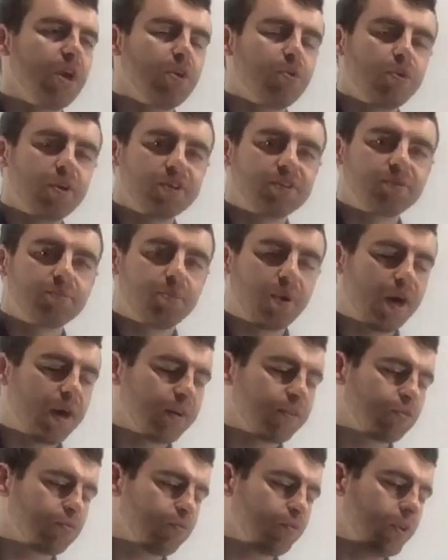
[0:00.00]
whereas in
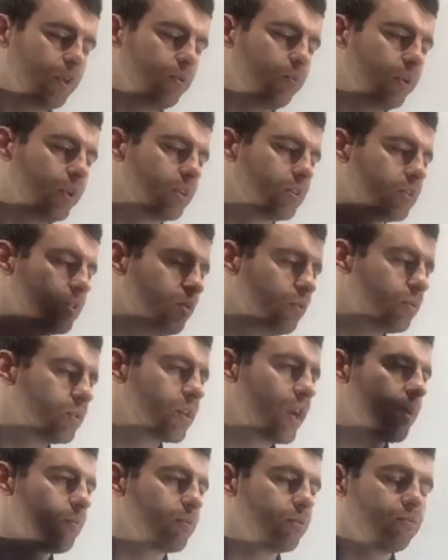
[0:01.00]
part 3 we had two
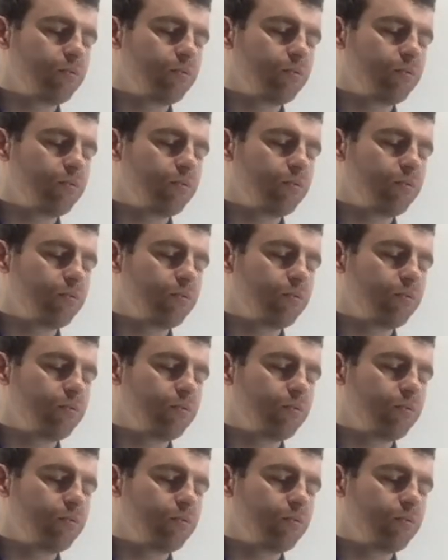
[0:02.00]
separate